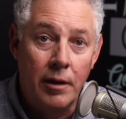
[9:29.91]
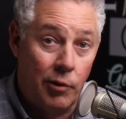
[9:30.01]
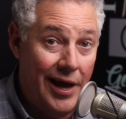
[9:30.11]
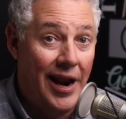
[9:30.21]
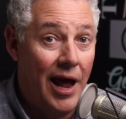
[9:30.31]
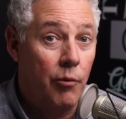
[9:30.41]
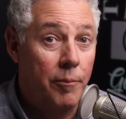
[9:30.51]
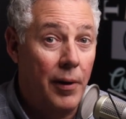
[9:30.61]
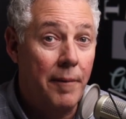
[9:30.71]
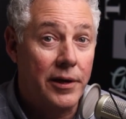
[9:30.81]
We had a lot of
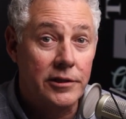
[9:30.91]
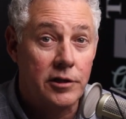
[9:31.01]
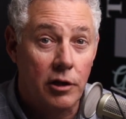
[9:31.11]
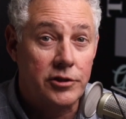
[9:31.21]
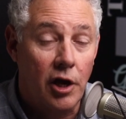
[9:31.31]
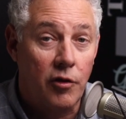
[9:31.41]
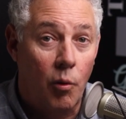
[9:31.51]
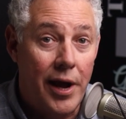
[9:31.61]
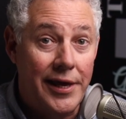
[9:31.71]
Republicans look the other way.